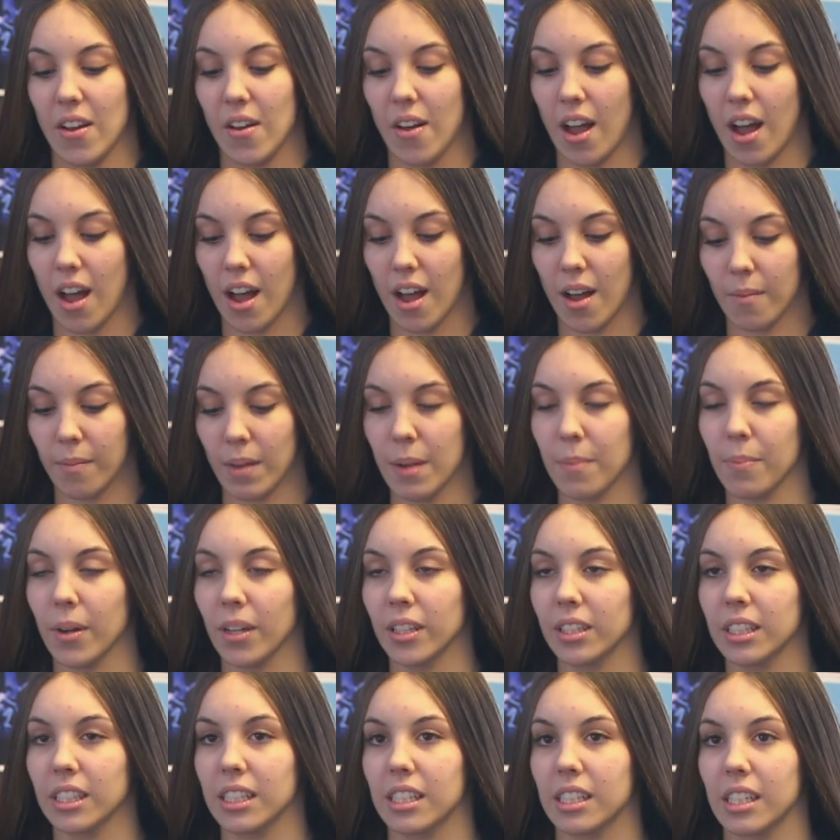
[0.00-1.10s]
Uh, my
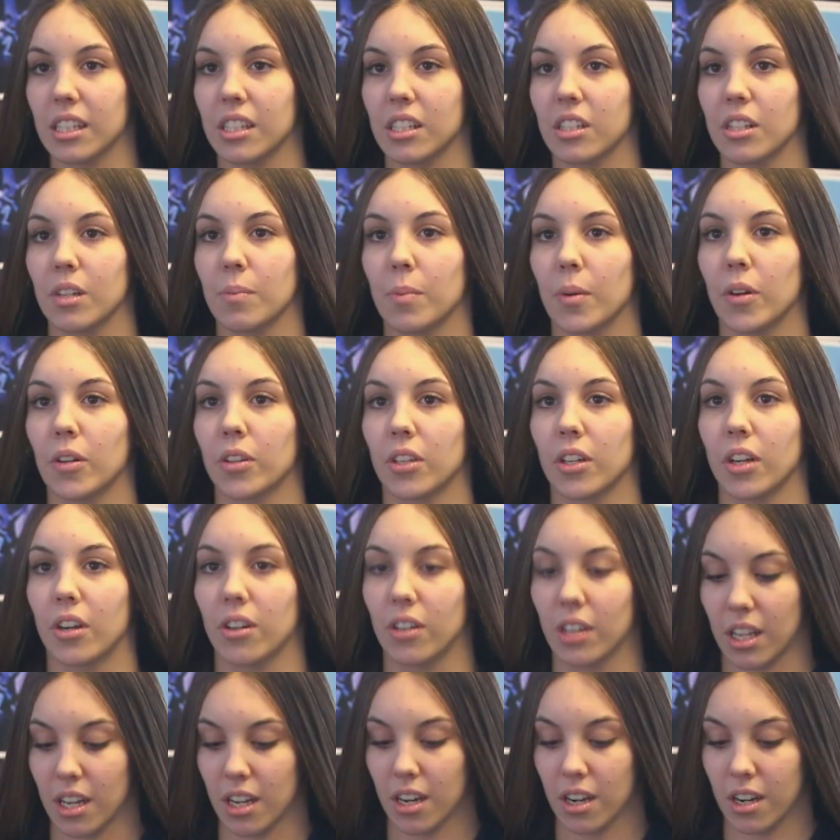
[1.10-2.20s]
brother and sister both go
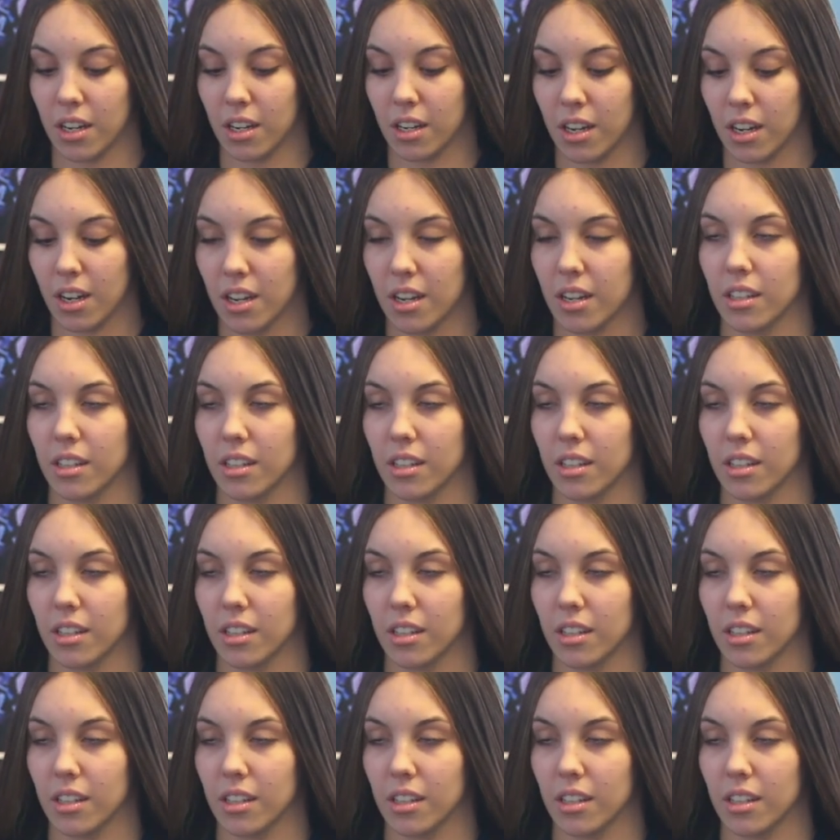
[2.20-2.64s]
here,